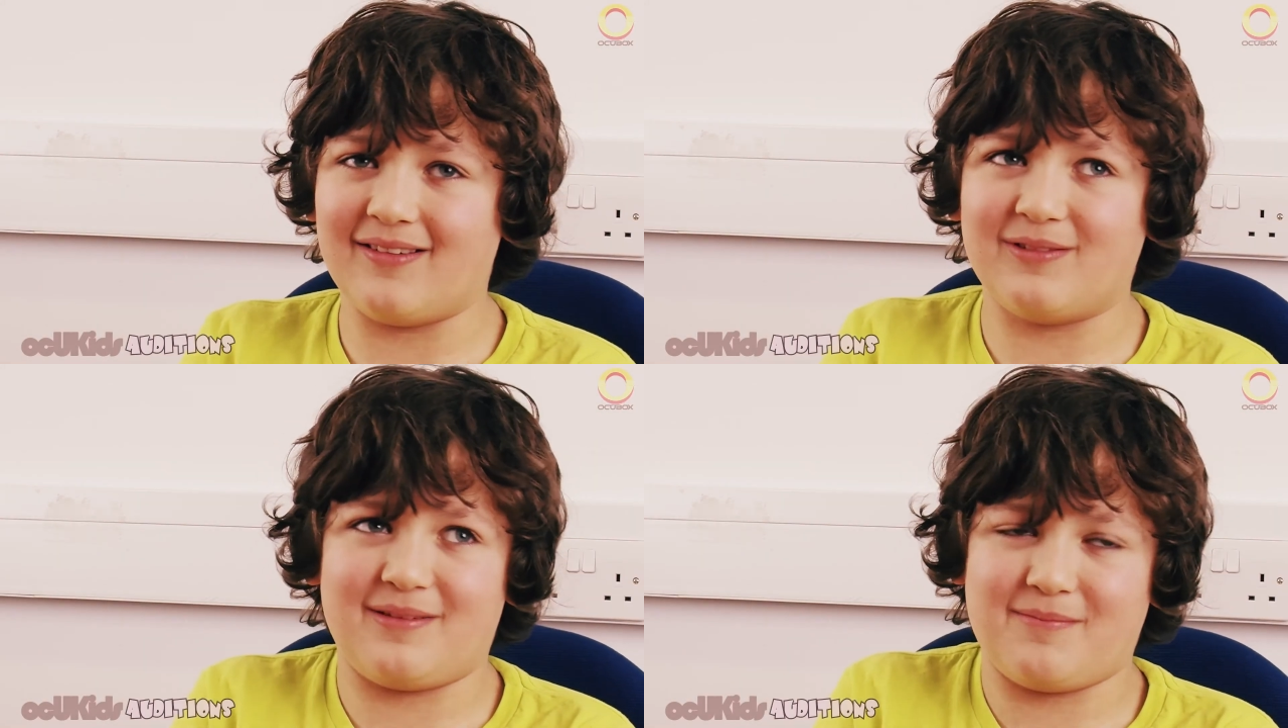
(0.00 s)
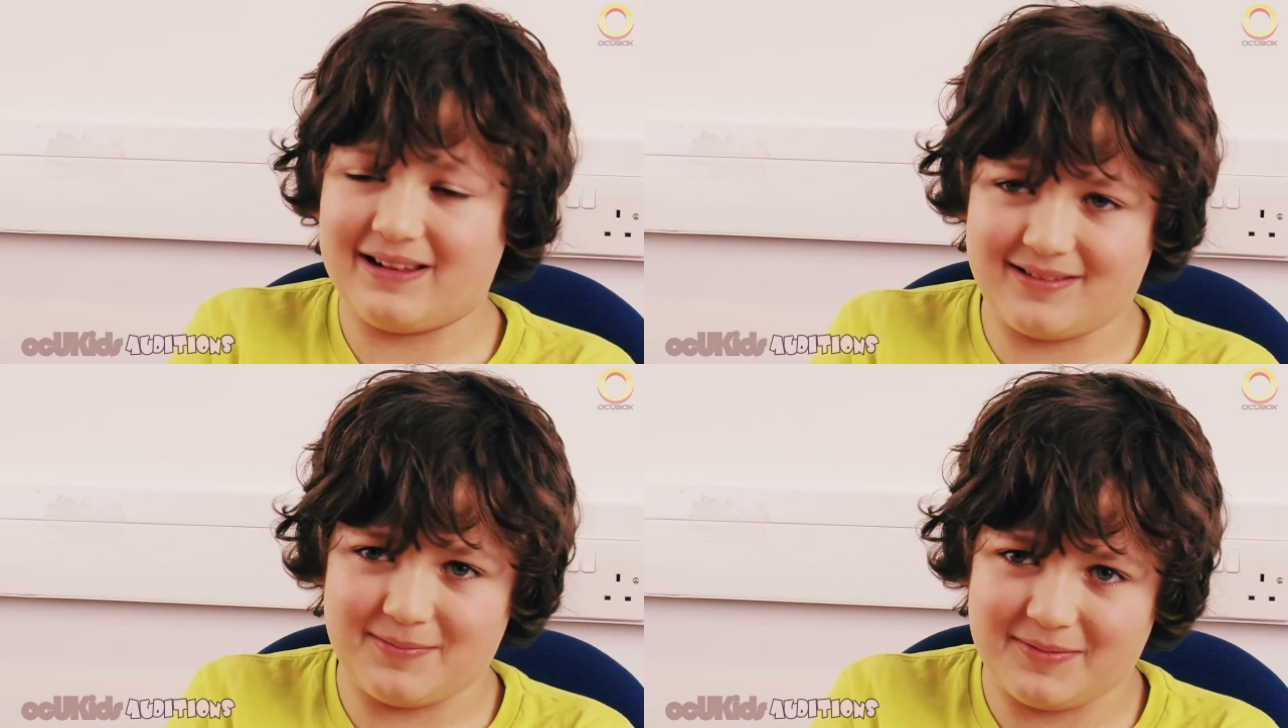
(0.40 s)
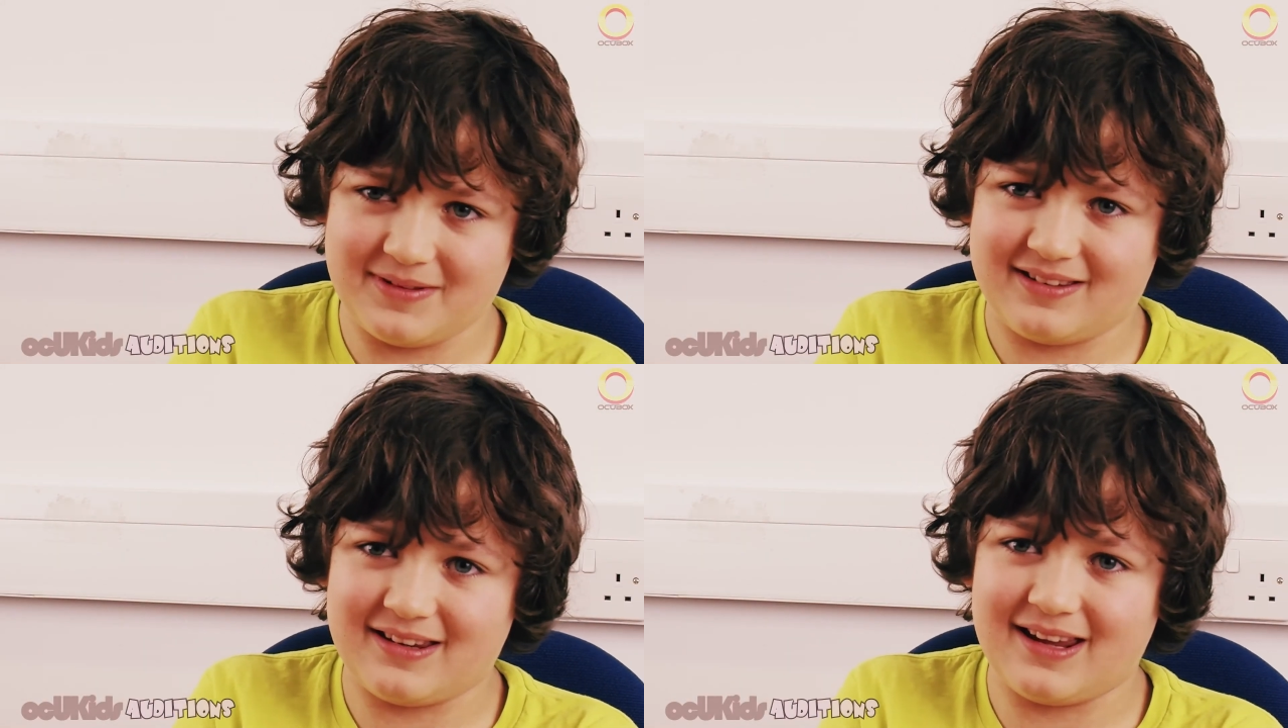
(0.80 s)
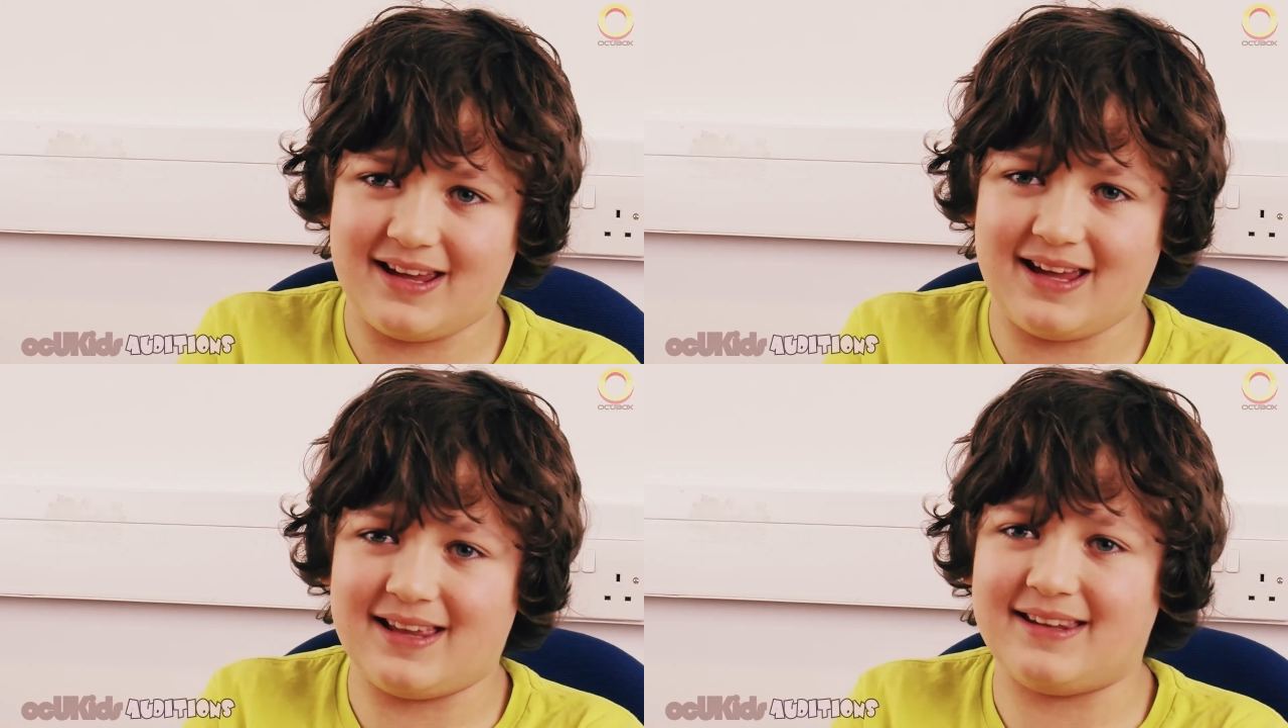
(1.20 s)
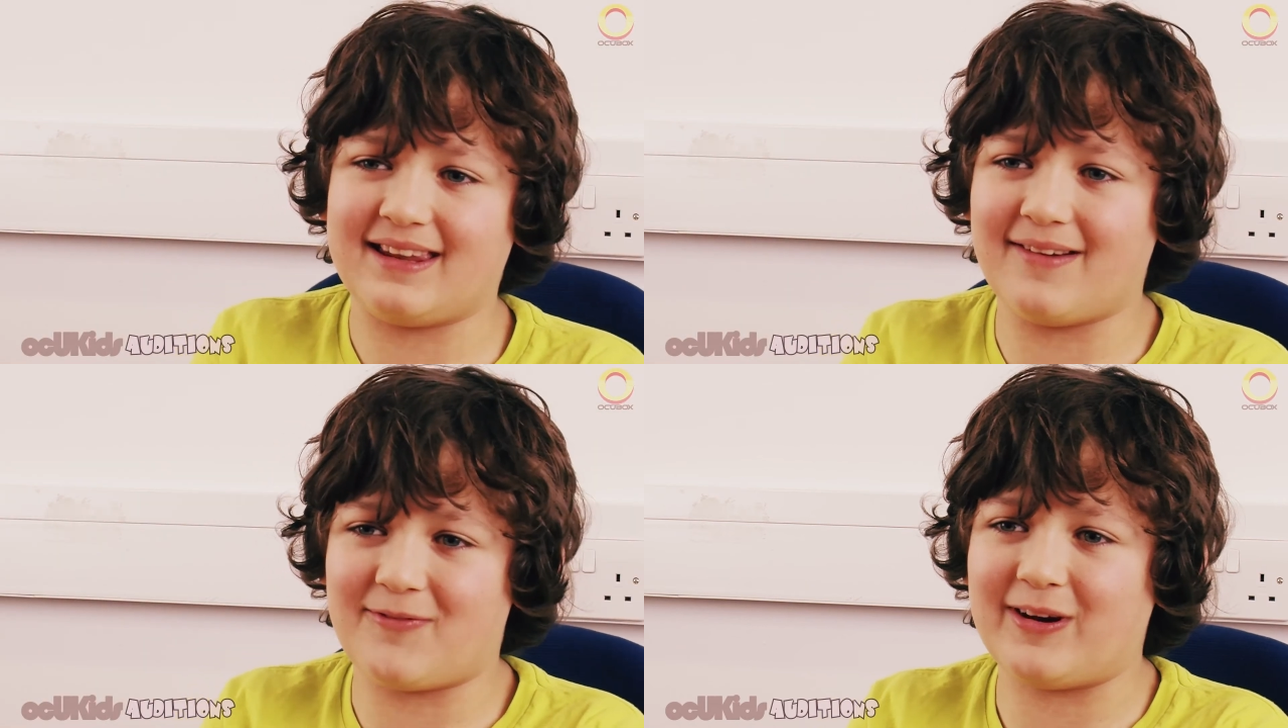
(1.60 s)
I was in pantomime this year and
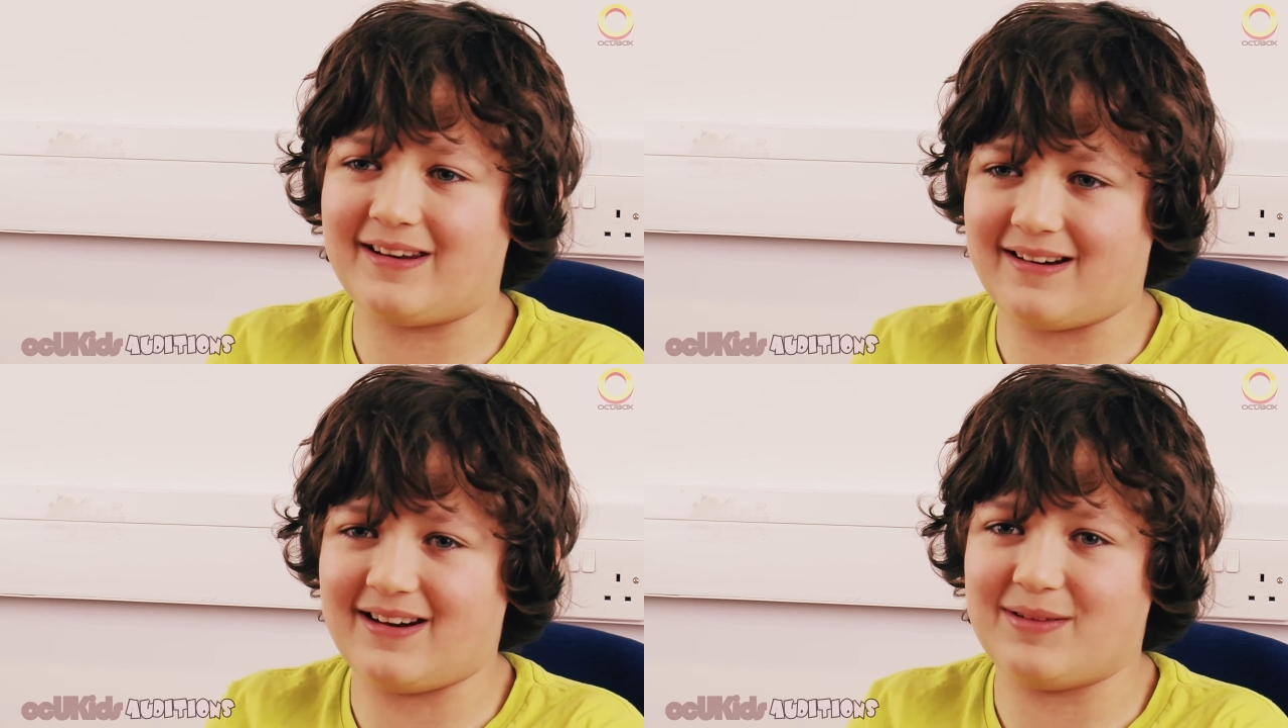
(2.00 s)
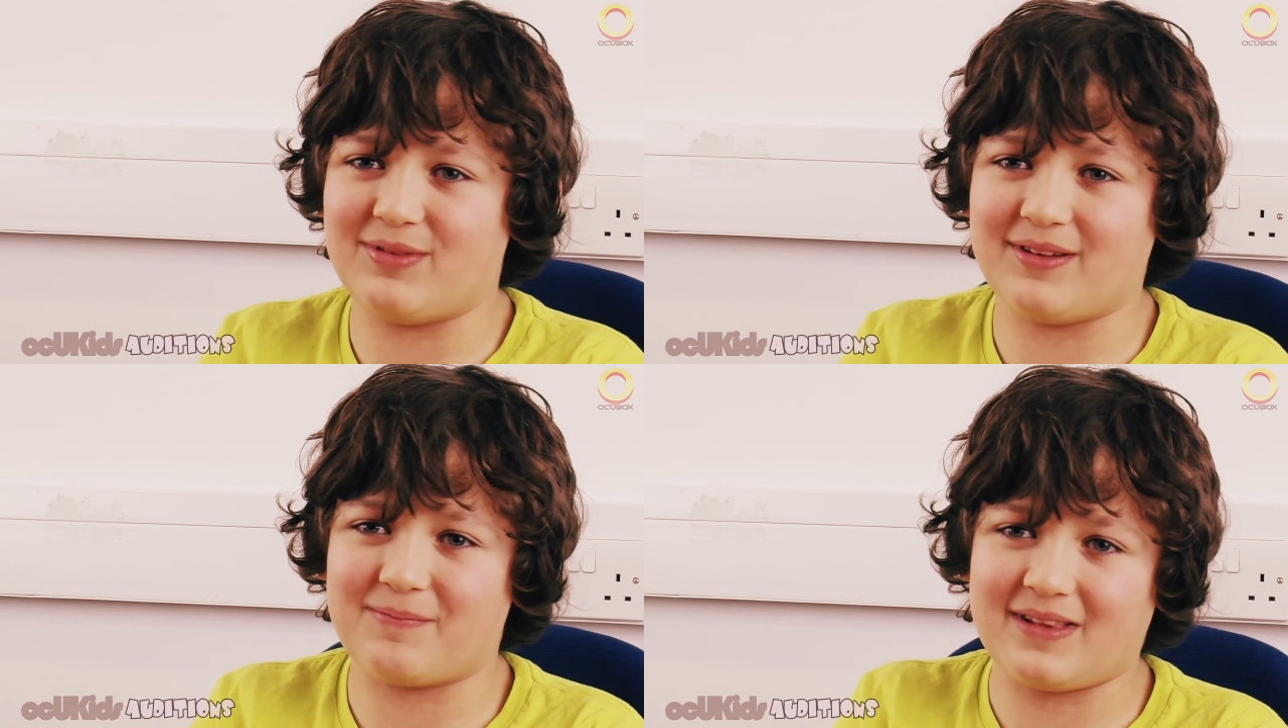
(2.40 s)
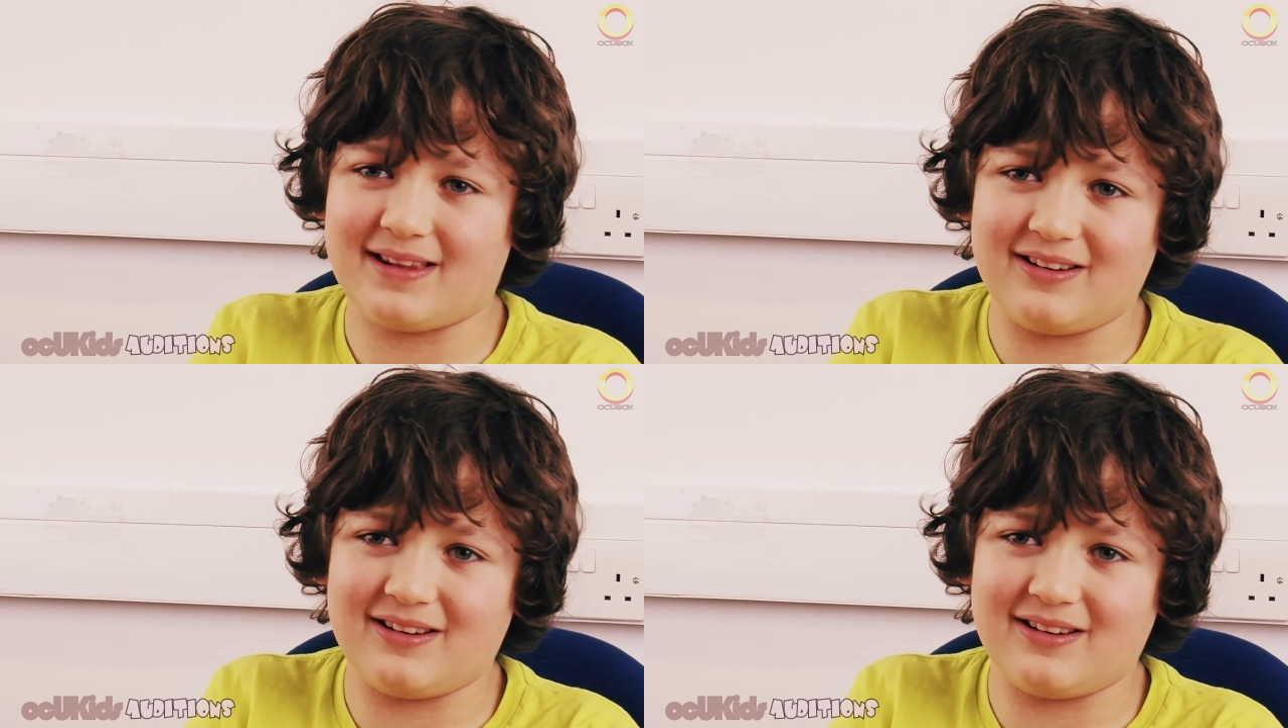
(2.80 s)
every time the